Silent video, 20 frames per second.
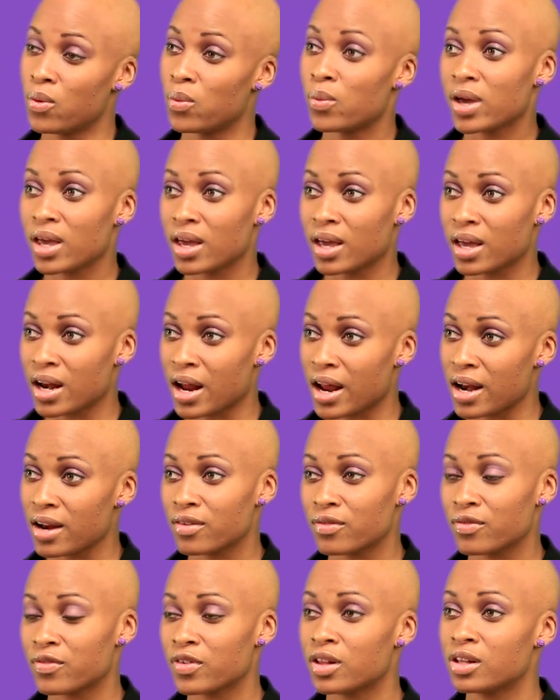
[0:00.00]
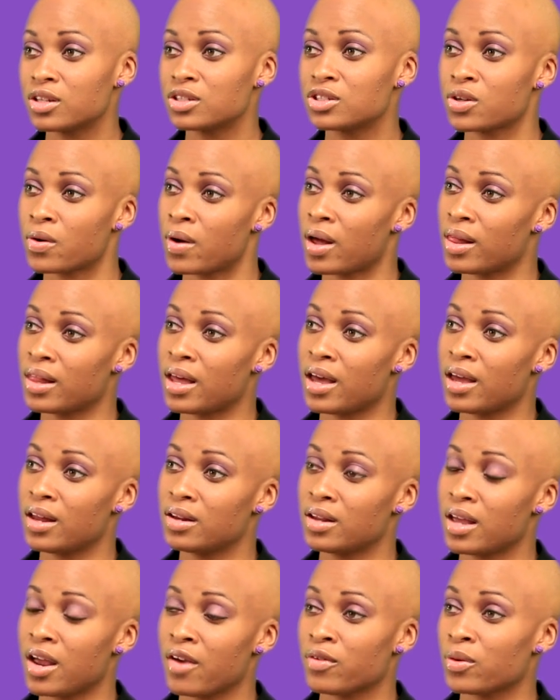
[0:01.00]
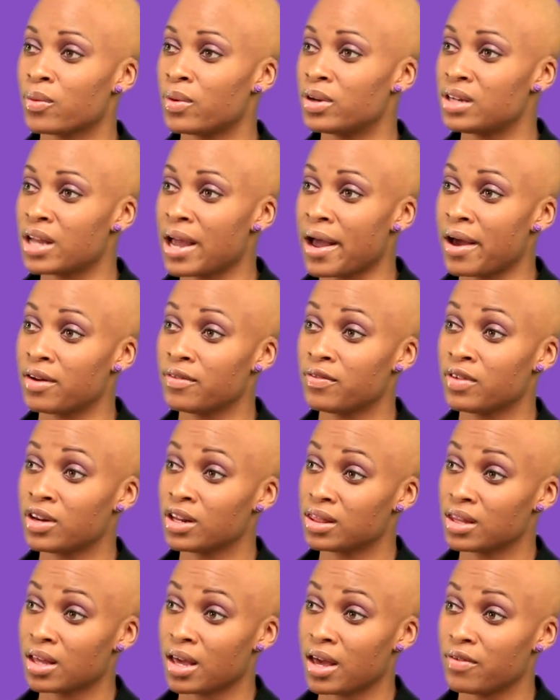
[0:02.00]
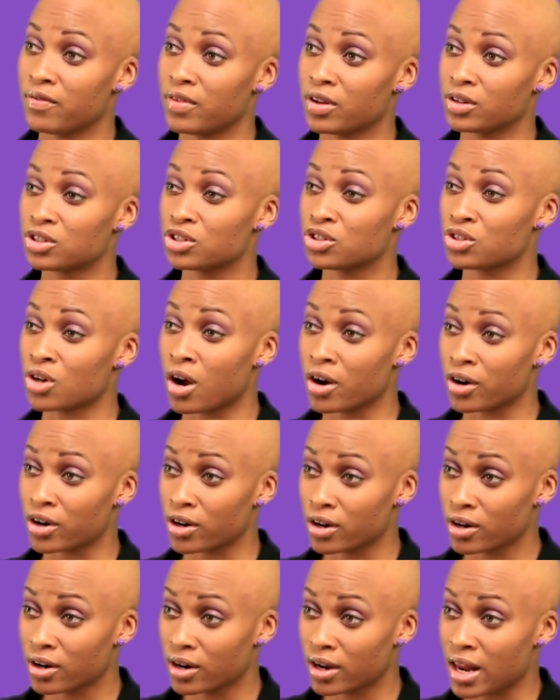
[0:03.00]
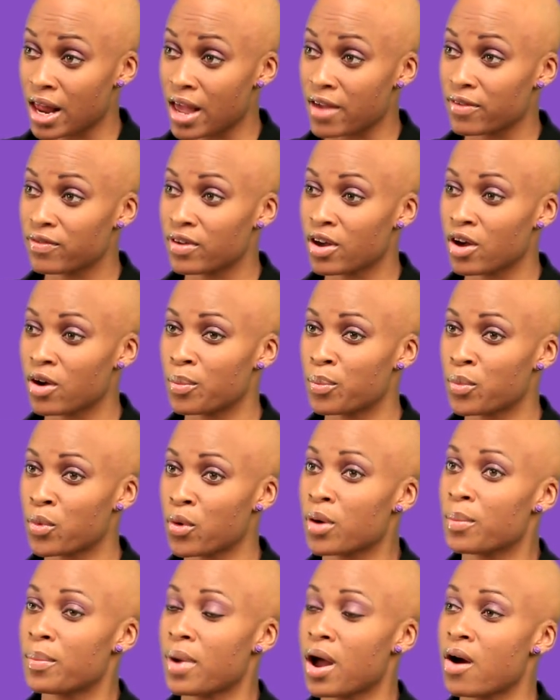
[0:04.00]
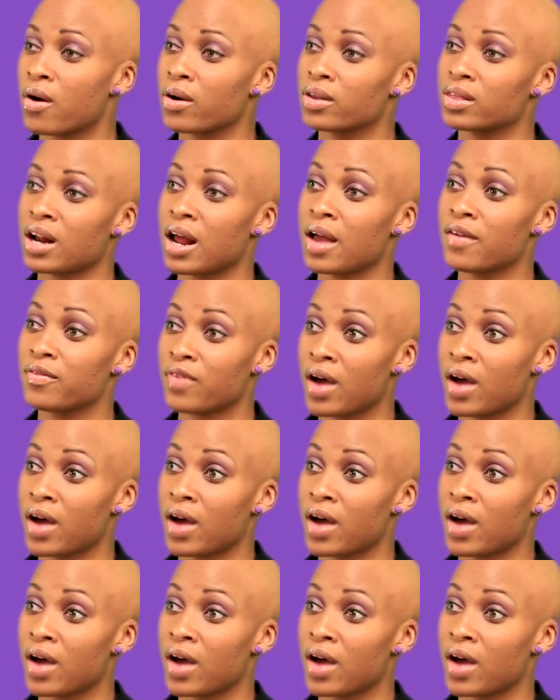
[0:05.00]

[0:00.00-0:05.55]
weak and I didn't feel as though I let everyone down. If anything, I felt stronger and I felt more empowered that I